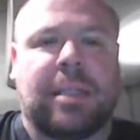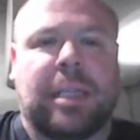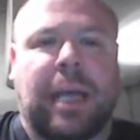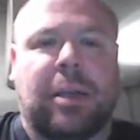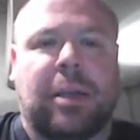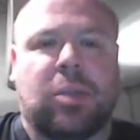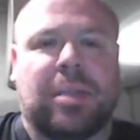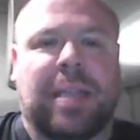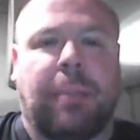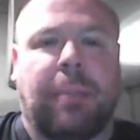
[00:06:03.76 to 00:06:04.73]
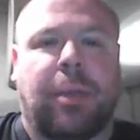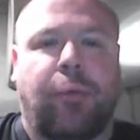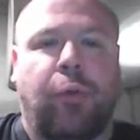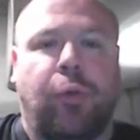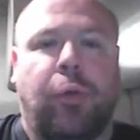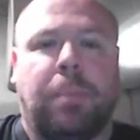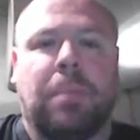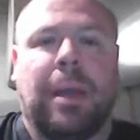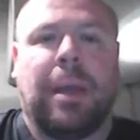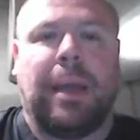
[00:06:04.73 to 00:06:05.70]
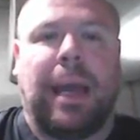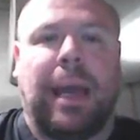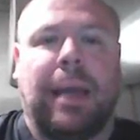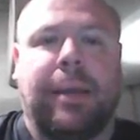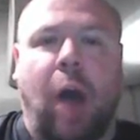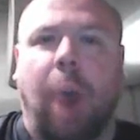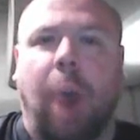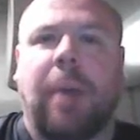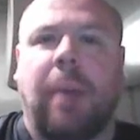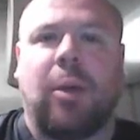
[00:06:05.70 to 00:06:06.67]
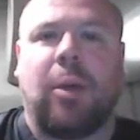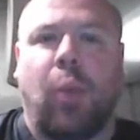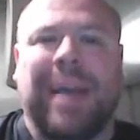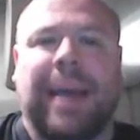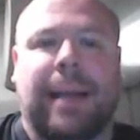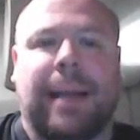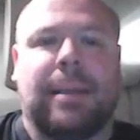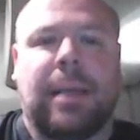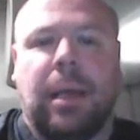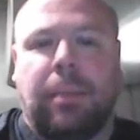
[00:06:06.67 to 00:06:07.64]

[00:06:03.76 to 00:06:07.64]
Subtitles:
is as we skip through the upcoming weekend,